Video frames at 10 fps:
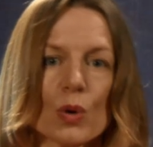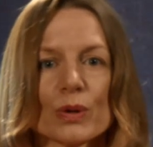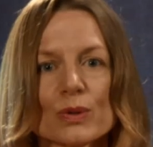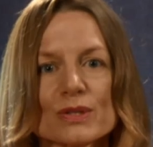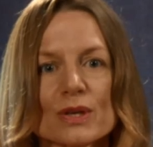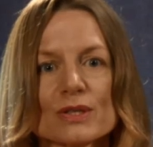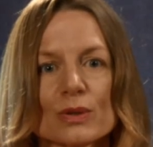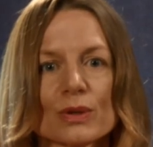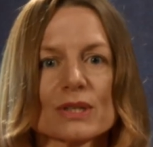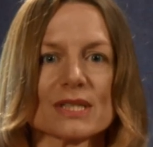We also
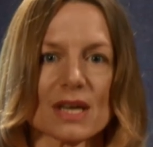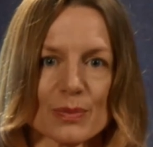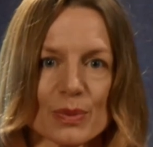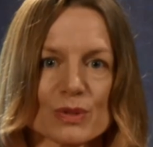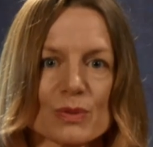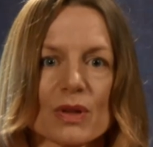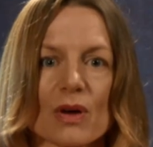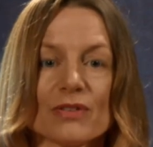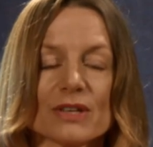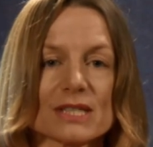saw examples with
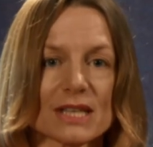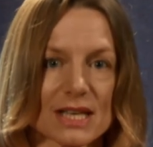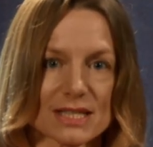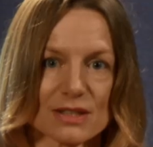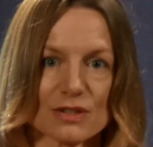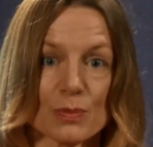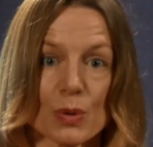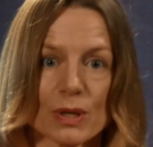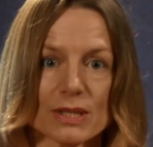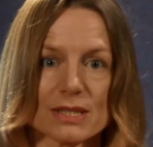obvious clusters of
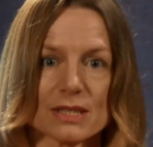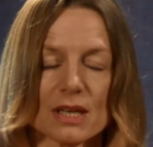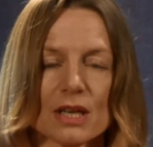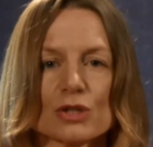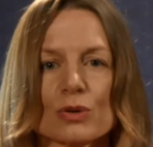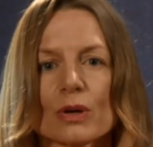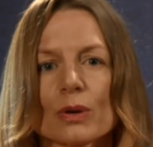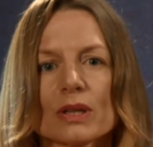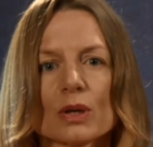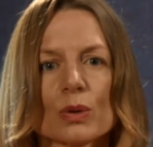points,
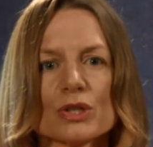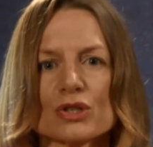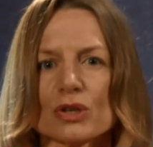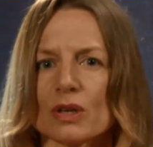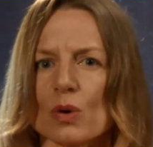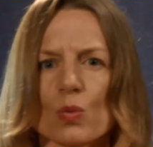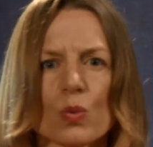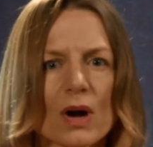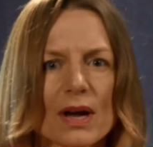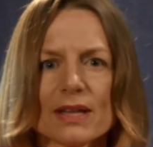triggering the question,
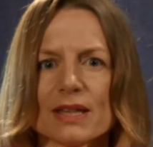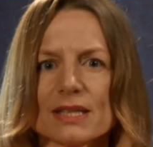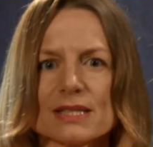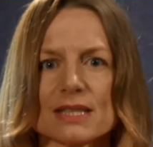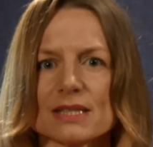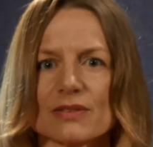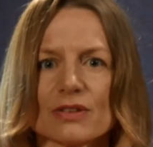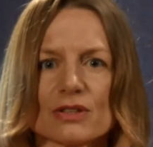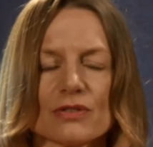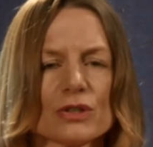why are these sets of
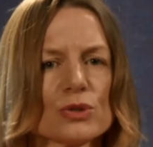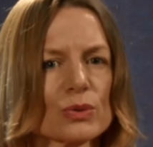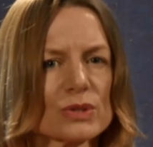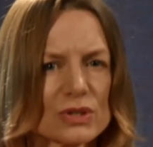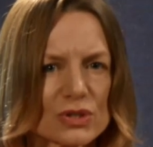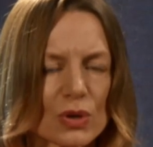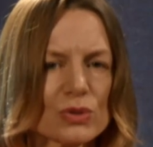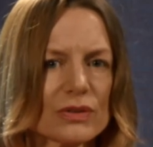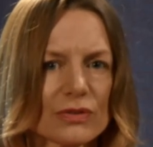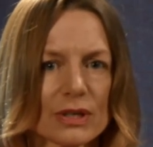individuals so
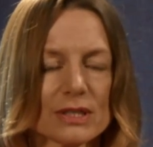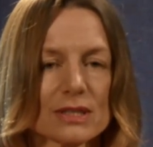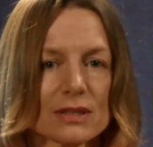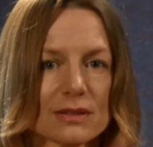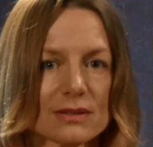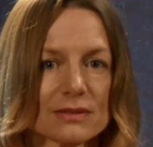different?